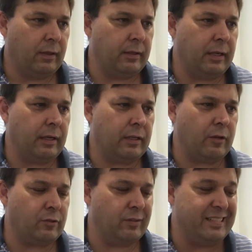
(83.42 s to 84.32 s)
Then it
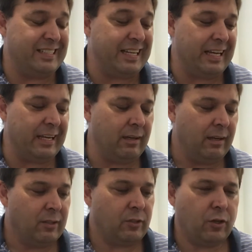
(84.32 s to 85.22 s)
goes to a D,
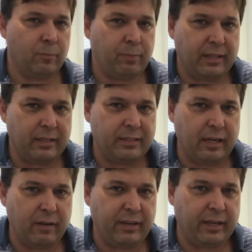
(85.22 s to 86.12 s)
so you could play the
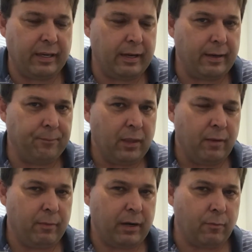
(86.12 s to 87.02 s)
D over here,
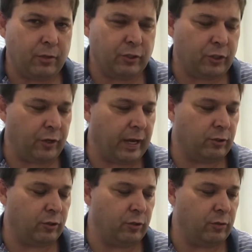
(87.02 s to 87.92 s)
but I'm going to show you how
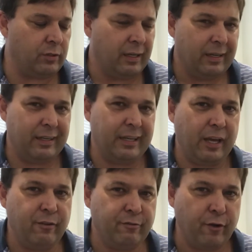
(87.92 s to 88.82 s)
to use an
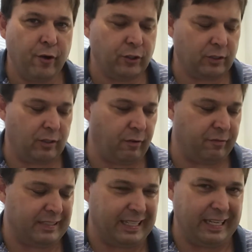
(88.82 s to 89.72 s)
inversion of
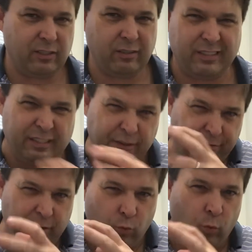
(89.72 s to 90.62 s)
D, so a
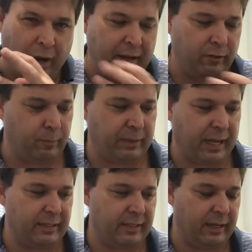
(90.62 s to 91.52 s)
different way to play
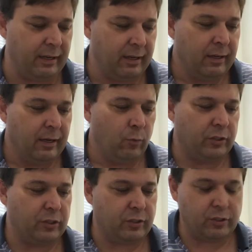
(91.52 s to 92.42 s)
D,
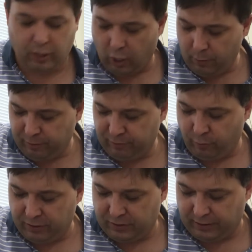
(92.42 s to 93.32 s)
which is this open
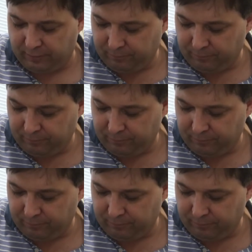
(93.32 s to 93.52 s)
voicing.